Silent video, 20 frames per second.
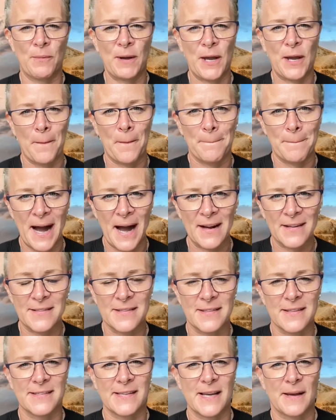We go back to
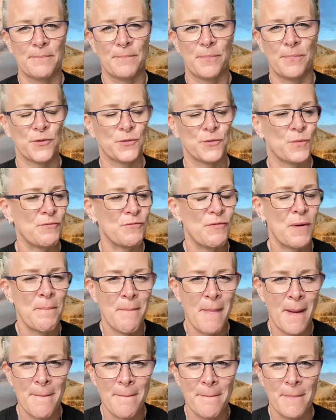the temples. We
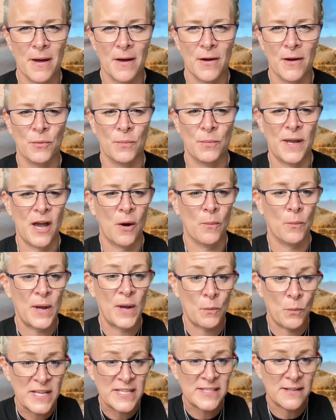remember who we are. We
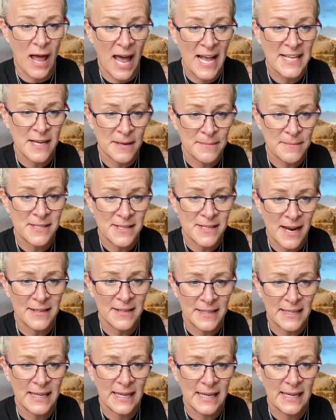as I'm
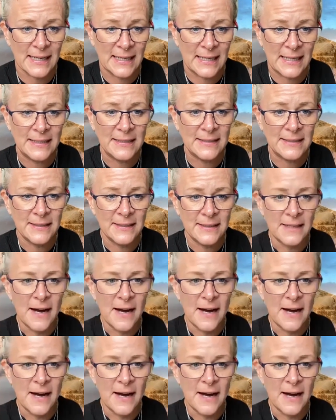standing here,